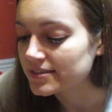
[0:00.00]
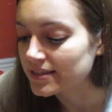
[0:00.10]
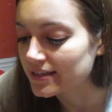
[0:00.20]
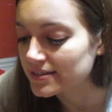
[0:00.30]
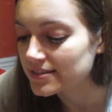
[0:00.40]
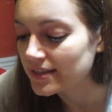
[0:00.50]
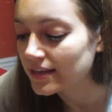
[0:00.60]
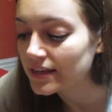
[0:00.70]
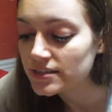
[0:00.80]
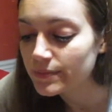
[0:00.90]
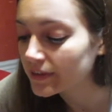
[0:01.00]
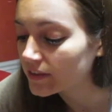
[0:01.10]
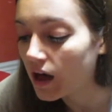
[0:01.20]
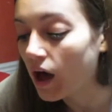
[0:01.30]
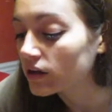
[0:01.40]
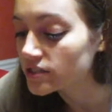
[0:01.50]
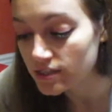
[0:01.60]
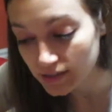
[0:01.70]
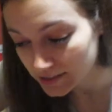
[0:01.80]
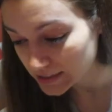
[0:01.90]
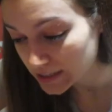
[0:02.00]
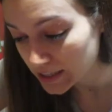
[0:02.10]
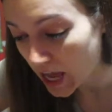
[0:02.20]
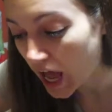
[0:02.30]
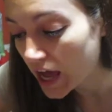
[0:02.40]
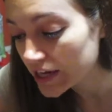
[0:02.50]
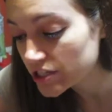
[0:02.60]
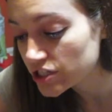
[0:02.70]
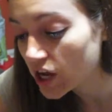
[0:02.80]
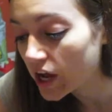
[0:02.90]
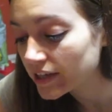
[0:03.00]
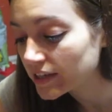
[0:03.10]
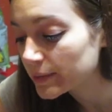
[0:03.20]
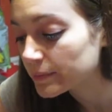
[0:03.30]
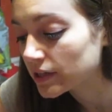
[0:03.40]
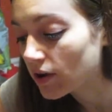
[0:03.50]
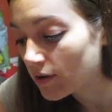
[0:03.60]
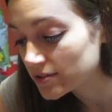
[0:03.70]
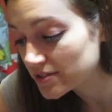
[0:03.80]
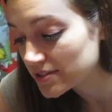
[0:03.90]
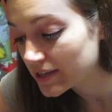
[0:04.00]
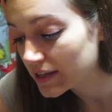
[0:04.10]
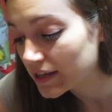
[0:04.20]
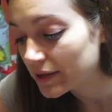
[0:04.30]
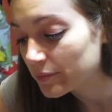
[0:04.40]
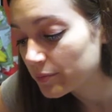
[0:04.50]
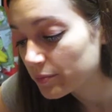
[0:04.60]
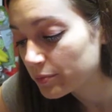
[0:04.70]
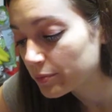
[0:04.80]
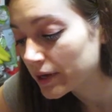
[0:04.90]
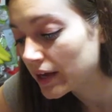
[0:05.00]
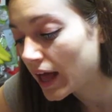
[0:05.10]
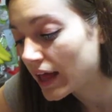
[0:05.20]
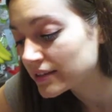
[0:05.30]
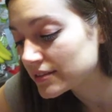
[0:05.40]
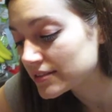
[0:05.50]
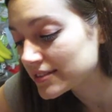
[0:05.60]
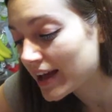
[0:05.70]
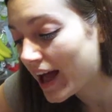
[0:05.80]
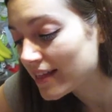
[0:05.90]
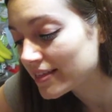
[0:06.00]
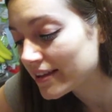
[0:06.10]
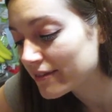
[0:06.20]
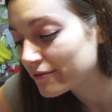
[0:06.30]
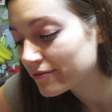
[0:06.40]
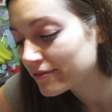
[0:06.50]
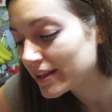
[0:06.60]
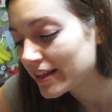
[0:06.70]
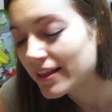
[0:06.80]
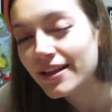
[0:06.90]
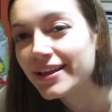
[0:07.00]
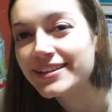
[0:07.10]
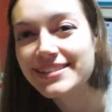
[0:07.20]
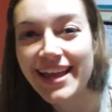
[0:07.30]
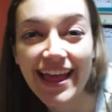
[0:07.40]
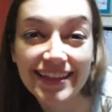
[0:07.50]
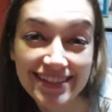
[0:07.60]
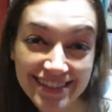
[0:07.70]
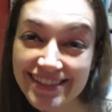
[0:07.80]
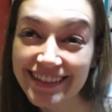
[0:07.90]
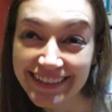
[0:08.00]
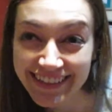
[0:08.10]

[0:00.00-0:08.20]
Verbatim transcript: It says Elizabeth Arden High Shine Lip Gloss. Brilliant. I love uh, intense.